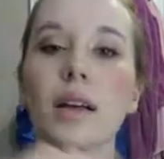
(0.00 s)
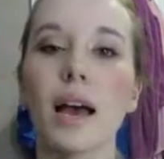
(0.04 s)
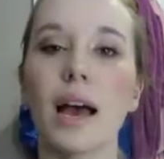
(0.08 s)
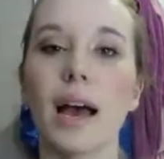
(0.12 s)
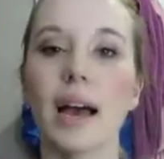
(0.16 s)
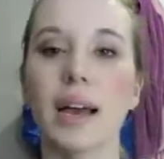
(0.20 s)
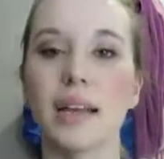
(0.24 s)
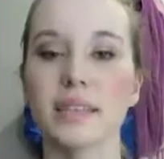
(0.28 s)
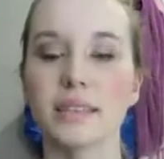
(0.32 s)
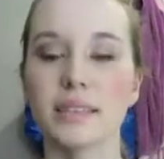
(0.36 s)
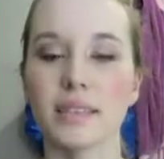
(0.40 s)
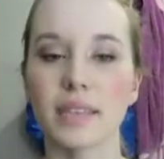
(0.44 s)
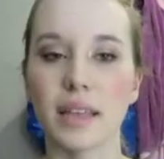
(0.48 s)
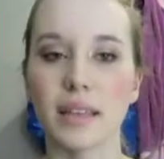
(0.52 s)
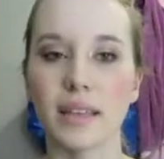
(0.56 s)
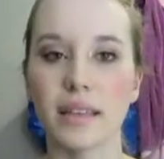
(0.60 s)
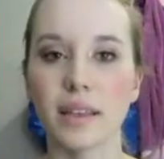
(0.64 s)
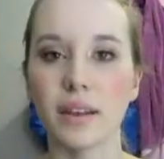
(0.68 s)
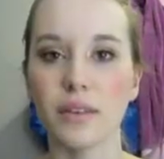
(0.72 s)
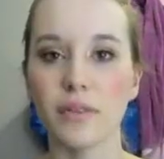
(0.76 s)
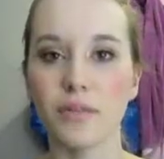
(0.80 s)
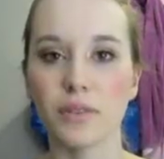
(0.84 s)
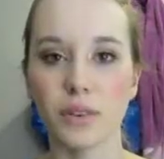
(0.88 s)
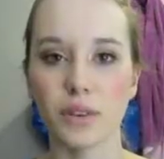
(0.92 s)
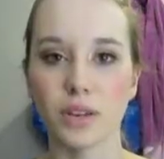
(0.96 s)
I'd say that
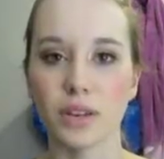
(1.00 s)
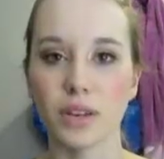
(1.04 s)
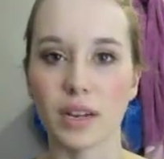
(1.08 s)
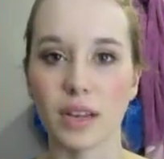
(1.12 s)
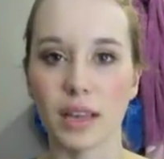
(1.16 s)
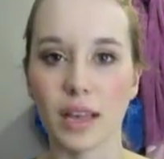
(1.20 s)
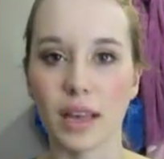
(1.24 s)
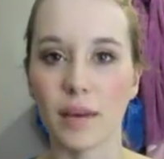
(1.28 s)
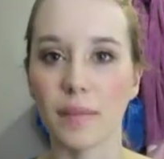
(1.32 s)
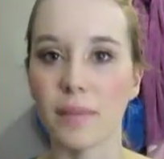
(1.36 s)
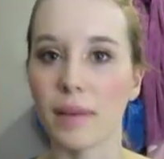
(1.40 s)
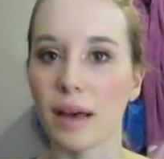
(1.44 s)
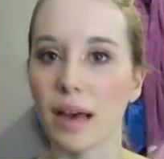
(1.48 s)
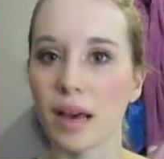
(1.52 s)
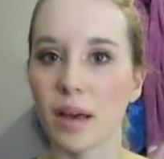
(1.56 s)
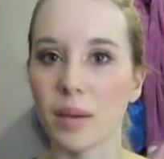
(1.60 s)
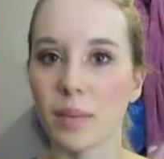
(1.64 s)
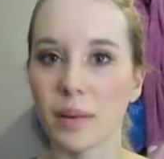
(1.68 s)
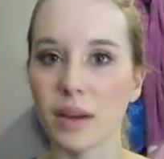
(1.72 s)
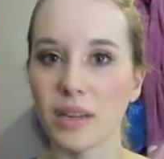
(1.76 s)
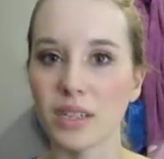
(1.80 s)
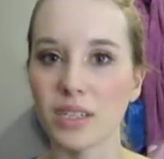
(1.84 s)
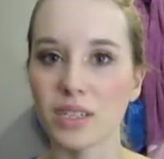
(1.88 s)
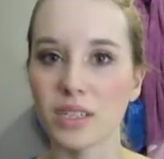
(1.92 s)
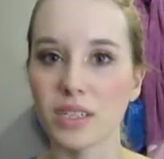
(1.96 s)
if you're going to get MAC
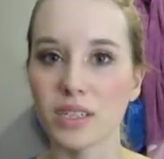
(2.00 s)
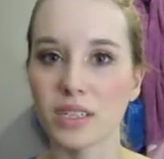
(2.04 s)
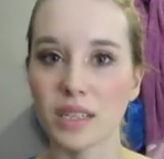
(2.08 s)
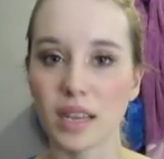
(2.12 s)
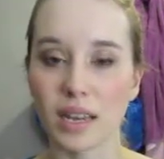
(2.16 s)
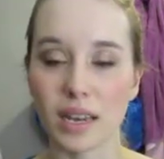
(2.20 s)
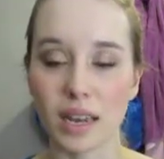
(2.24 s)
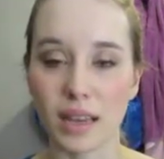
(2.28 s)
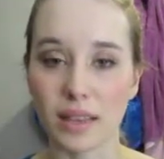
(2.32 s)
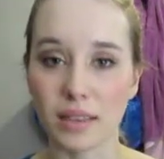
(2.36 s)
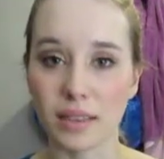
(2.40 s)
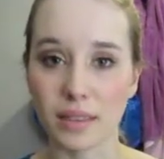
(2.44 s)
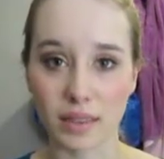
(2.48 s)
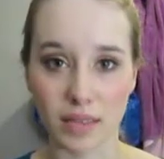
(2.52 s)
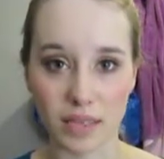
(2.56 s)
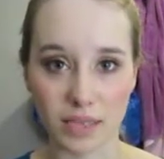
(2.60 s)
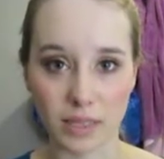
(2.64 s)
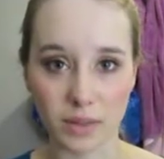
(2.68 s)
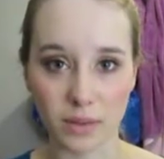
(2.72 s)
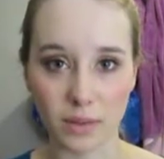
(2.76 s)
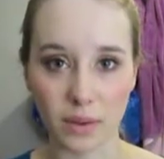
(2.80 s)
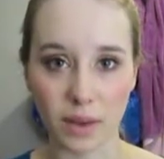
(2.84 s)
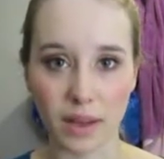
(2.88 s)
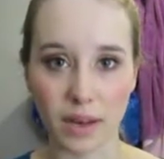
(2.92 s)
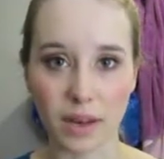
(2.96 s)
brushes, I'd get
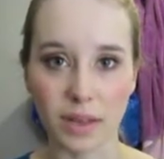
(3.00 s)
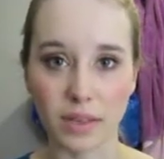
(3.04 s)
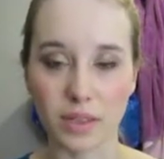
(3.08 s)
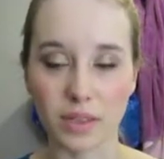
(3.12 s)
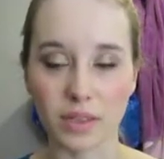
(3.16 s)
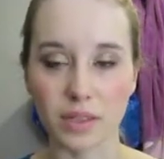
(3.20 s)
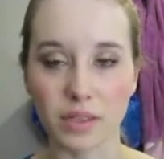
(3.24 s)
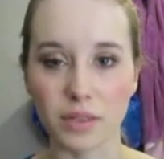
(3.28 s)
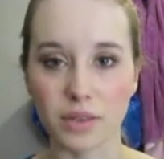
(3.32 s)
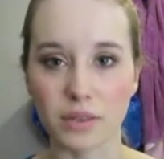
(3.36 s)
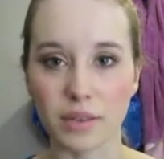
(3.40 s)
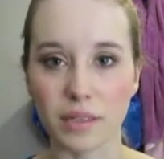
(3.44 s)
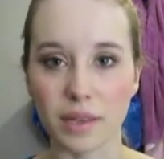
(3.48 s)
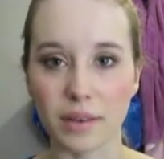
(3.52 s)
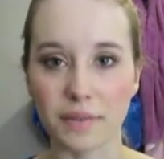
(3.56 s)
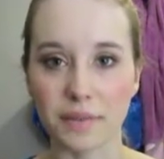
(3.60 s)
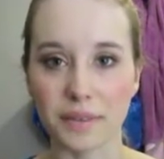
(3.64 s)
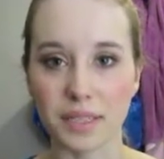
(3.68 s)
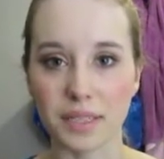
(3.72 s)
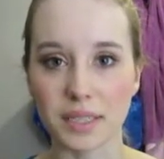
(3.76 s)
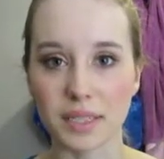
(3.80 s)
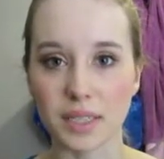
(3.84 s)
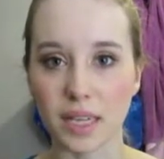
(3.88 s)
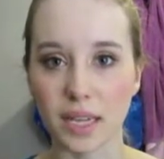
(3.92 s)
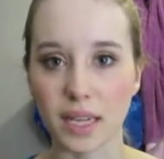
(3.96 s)
this one and the
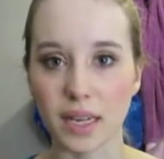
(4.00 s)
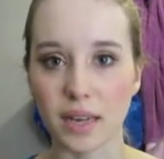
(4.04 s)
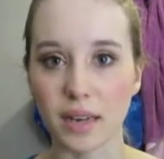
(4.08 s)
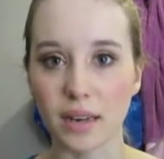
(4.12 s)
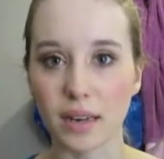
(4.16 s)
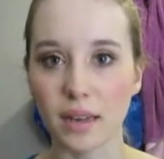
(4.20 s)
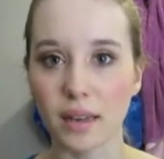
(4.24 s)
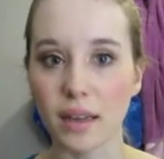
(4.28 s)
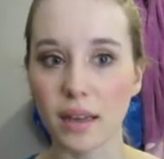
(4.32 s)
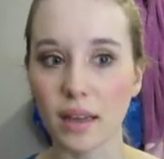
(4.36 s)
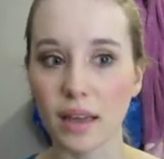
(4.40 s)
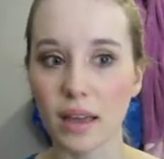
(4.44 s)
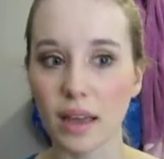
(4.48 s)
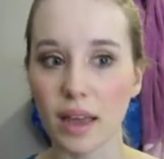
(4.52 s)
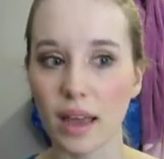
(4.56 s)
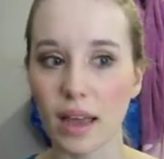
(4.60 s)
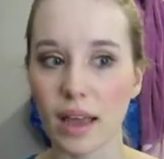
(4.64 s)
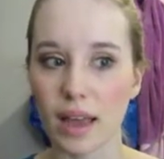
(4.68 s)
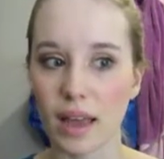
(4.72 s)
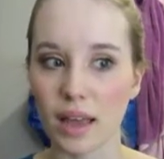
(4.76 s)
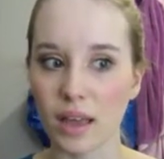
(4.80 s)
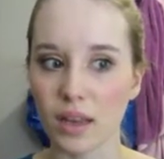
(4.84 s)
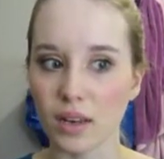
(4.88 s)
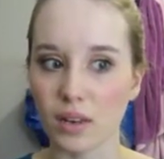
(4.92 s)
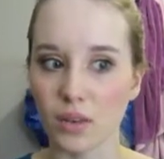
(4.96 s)
217,
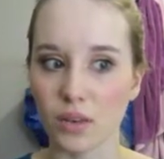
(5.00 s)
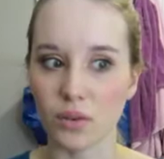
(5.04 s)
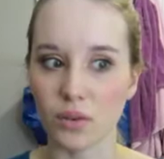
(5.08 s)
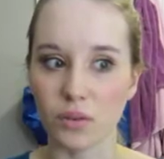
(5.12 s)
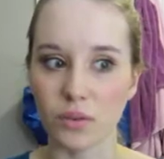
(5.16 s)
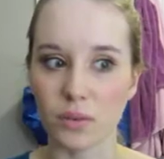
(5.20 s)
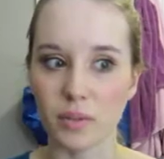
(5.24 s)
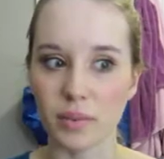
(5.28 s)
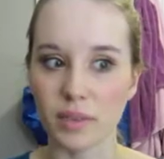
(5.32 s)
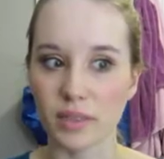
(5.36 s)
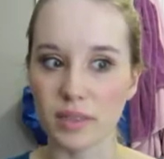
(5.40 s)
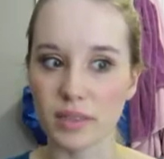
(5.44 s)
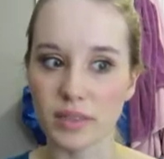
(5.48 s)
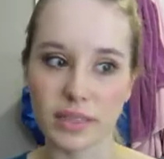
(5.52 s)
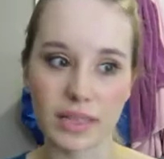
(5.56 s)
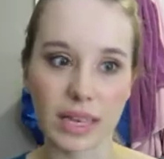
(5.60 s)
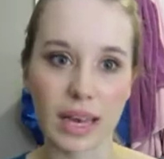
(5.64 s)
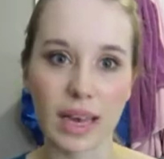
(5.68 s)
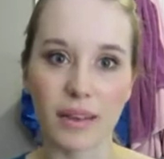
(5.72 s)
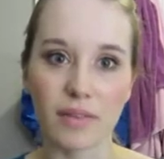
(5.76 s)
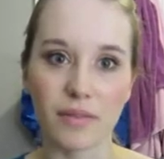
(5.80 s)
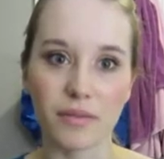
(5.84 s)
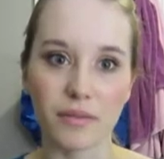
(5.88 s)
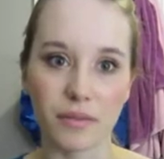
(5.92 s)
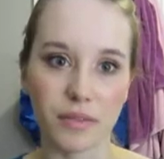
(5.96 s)
and would be
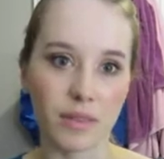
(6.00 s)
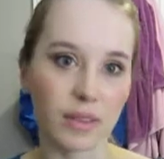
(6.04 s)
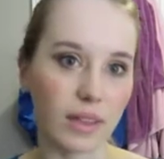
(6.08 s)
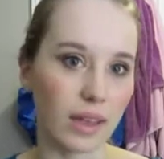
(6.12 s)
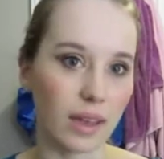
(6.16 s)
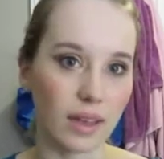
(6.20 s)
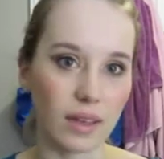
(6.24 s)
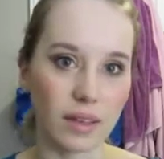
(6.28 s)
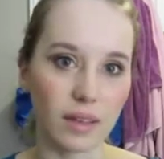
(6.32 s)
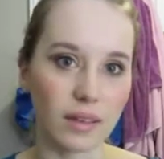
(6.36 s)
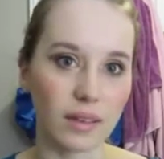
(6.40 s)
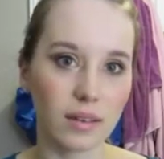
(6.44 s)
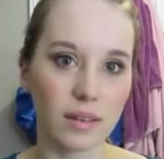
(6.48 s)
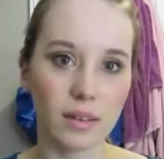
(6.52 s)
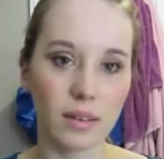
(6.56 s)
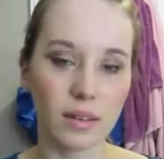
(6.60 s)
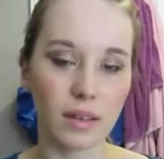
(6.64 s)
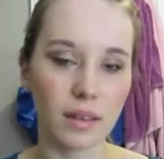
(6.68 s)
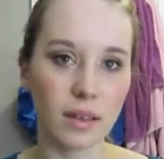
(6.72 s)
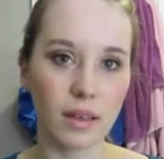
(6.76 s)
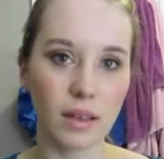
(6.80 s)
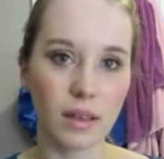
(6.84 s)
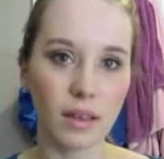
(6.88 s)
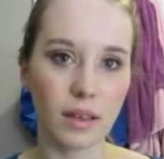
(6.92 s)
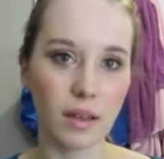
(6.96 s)
set for like
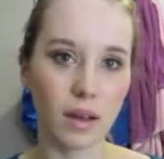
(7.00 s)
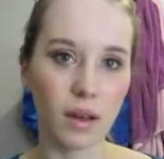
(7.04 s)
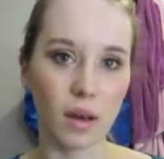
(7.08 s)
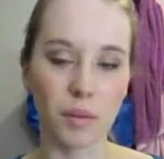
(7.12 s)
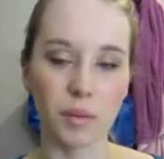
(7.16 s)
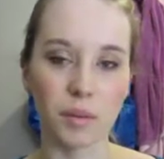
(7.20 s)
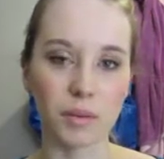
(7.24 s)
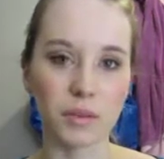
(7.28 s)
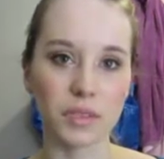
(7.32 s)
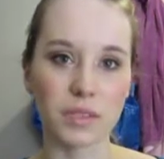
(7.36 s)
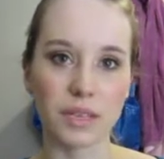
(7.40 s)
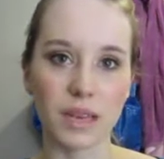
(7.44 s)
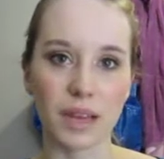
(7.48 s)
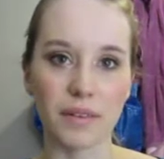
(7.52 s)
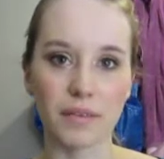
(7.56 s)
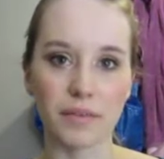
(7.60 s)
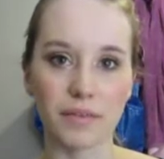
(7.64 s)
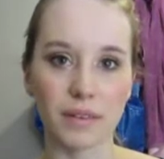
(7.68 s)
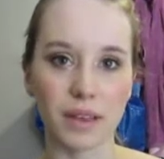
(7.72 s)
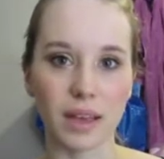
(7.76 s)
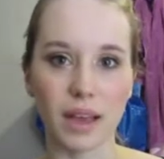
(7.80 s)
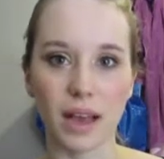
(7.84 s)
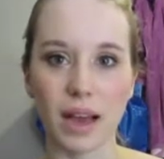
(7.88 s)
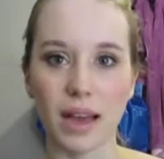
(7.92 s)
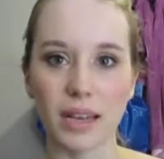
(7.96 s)
almost
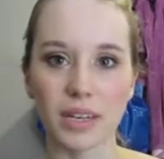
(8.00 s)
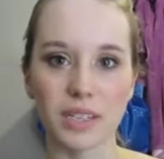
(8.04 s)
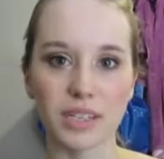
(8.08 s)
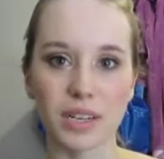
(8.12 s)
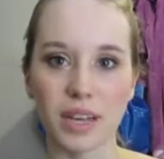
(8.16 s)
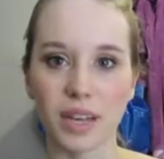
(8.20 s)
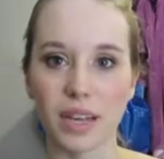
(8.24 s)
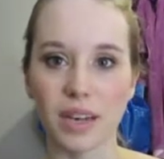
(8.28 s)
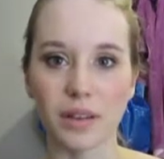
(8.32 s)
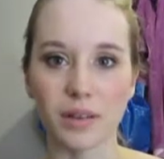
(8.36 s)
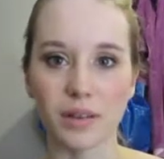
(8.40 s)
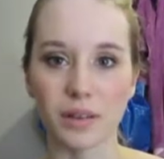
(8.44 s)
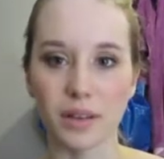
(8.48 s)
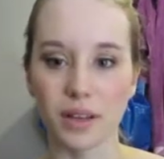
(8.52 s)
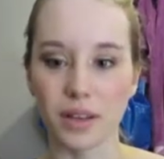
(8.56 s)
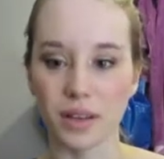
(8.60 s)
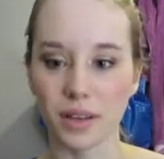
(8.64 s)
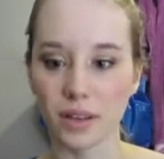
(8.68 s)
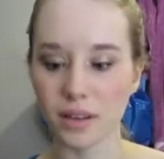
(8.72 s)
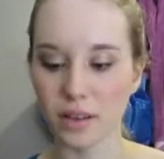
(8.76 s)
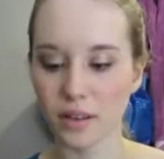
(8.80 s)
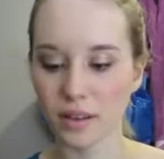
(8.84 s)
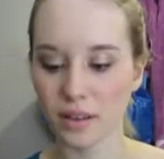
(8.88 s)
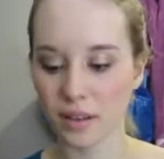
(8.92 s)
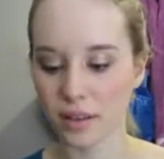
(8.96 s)
every eyeshadow
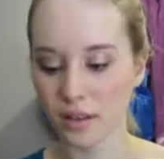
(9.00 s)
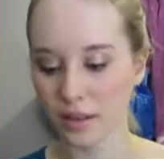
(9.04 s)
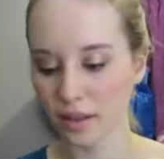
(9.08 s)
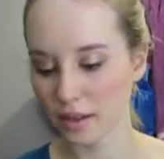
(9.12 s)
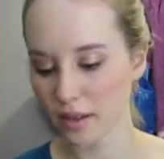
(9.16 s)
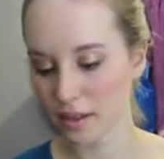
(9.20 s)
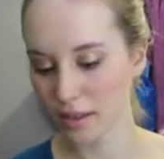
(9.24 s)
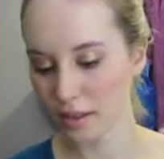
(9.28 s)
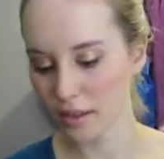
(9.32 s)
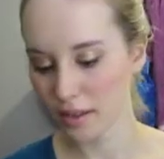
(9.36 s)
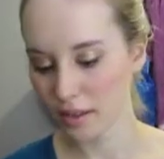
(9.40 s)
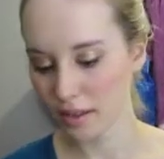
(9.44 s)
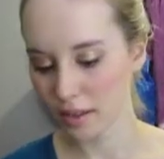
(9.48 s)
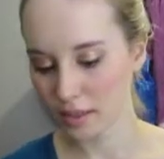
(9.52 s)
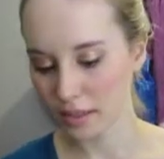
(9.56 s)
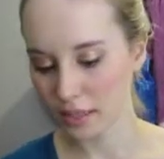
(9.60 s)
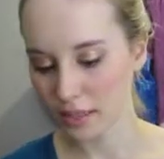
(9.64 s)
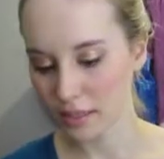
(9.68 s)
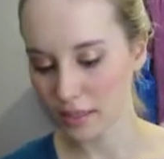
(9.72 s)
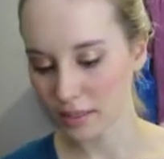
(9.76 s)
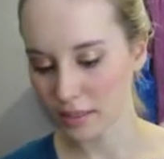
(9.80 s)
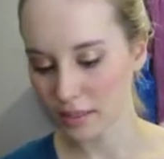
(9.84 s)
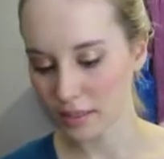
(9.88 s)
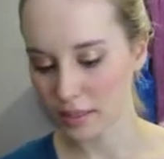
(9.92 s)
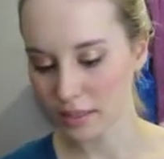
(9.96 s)
look.
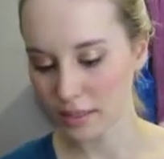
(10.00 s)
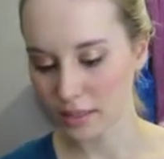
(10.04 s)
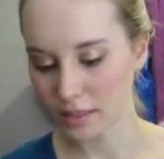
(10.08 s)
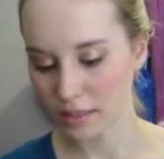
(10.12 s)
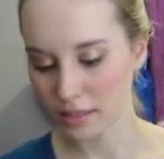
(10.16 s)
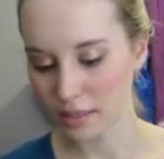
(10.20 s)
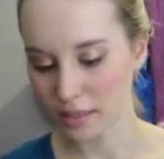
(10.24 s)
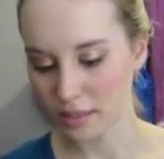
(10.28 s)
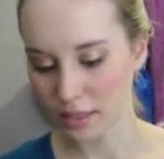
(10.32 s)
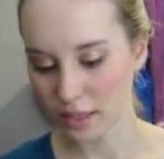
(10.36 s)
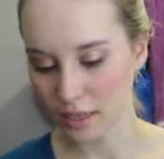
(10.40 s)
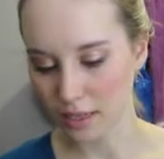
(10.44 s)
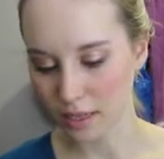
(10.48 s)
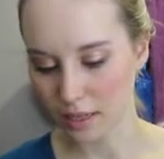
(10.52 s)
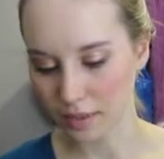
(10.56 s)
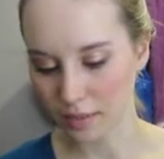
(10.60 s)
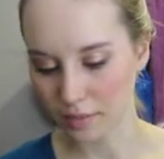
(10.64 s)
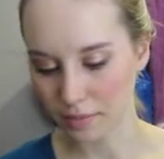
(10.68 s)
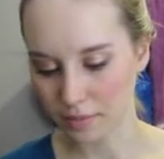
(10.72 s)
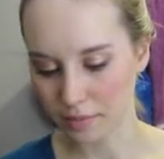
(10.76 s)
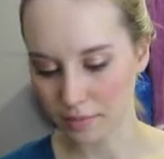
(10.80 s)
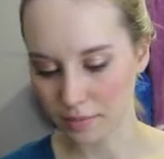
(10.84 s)
This is a